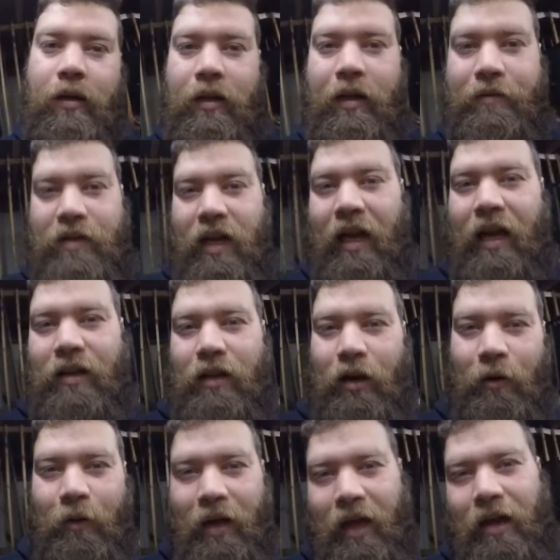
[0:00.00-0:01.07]
They've taken the
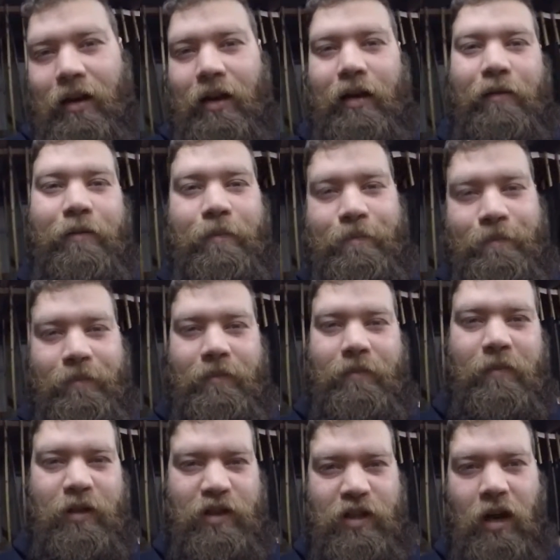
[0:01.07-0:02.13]
lock out and they've
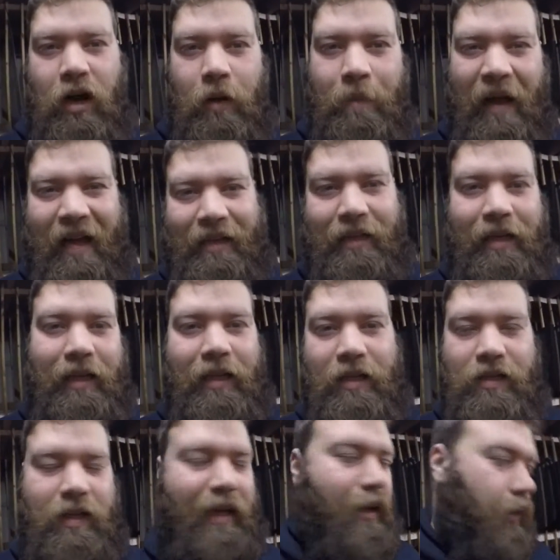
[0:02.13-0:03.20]
stuck badly
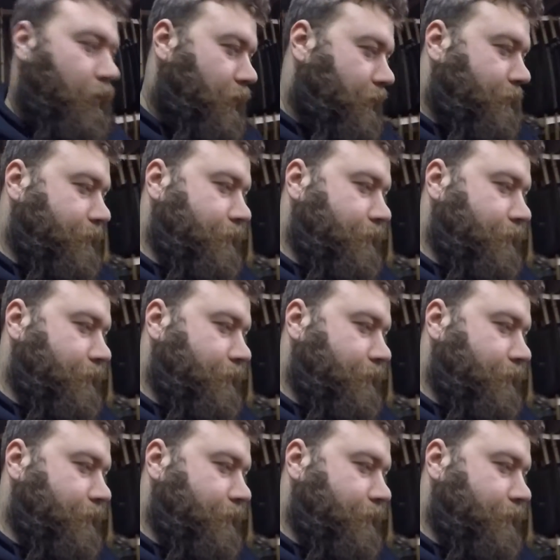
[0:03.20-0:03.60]
this thing on.